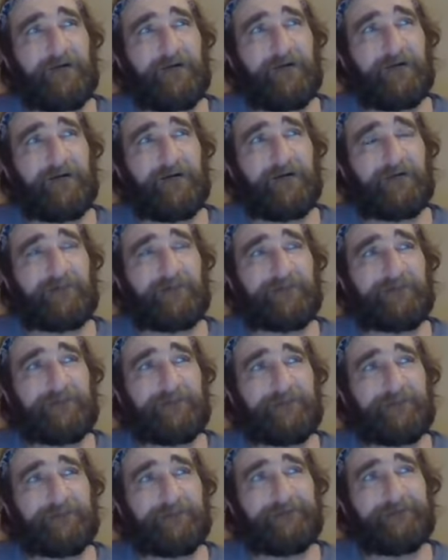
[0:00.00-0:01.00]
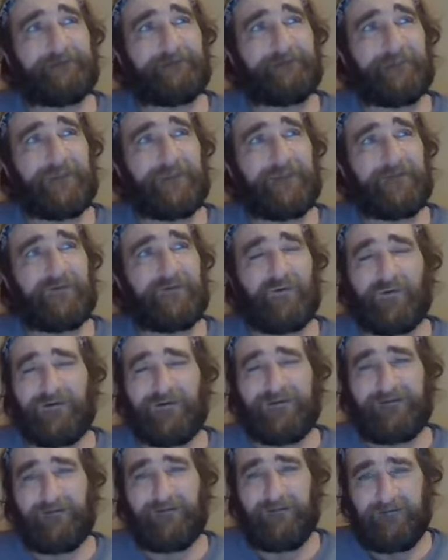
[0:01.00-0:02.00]
of
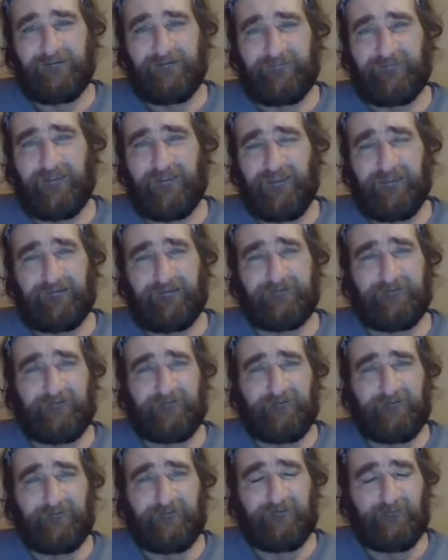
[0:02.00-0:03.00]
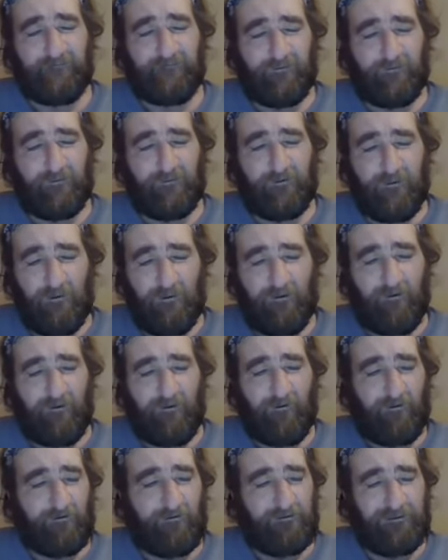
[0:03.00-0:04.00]
good intent for
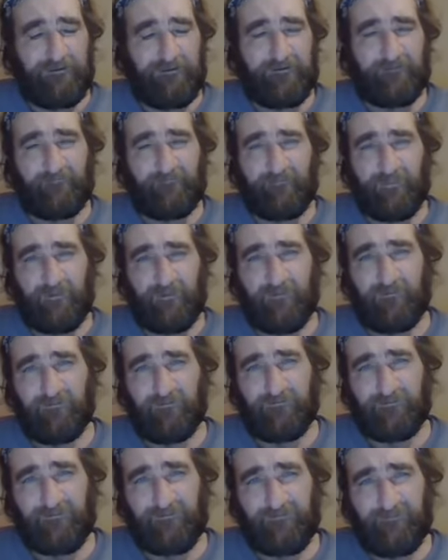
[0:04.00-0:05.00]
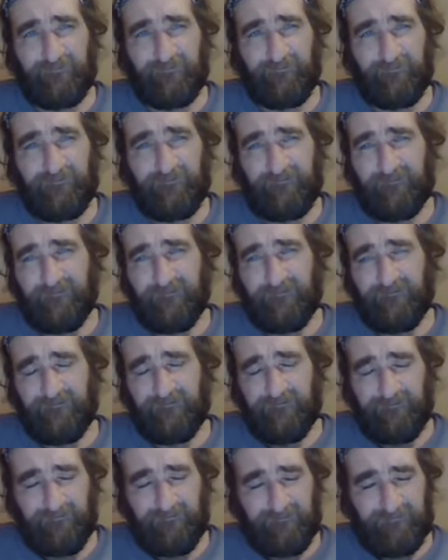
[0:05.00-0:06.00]
all, it implodes.
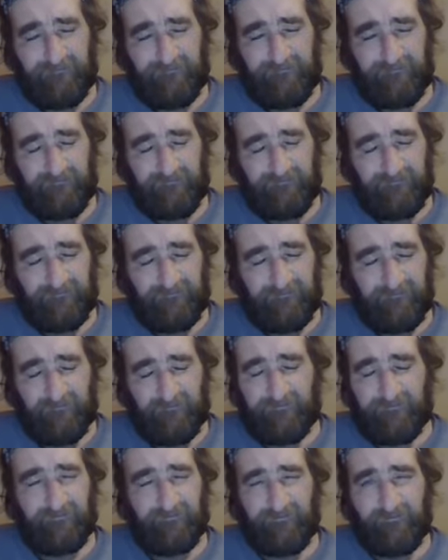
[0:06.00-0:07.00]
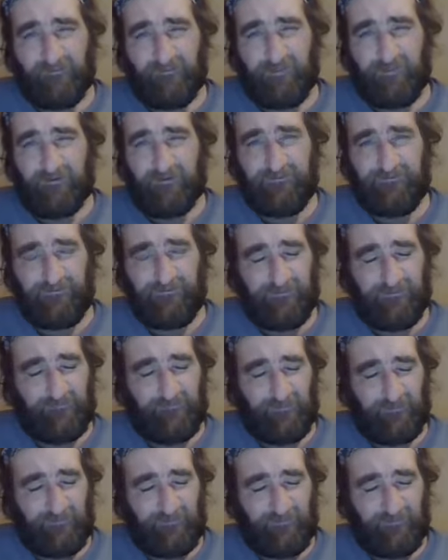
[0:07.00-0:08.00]
And it's pretty
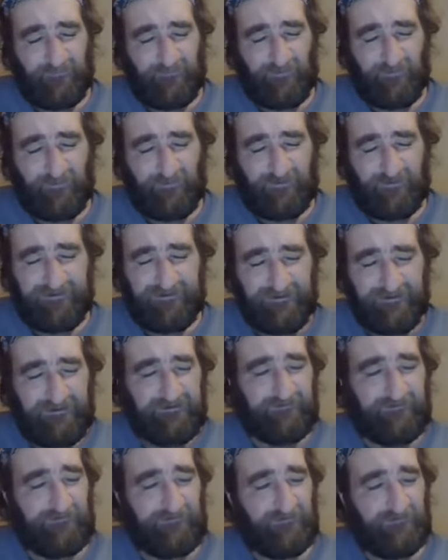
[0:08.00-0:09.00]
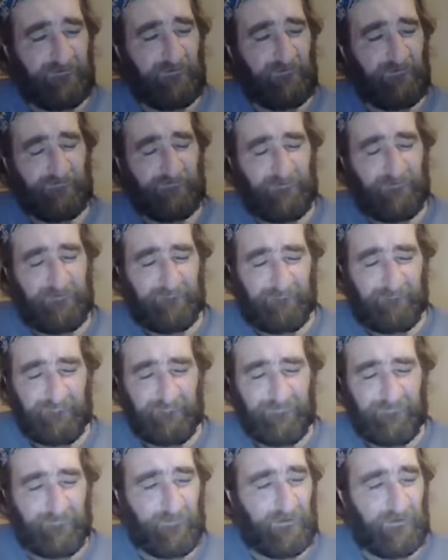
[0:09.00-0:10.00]
simple. That's all you need to know in that
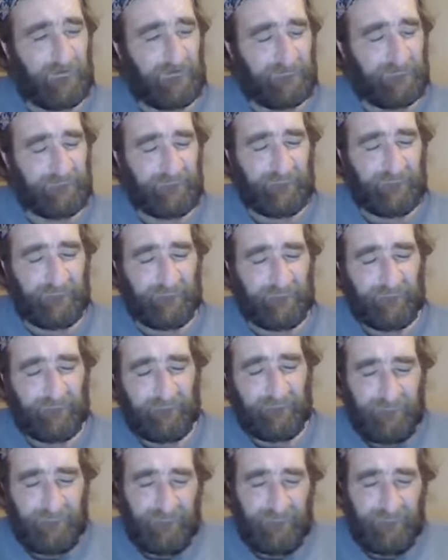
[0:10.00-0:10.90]
respect. So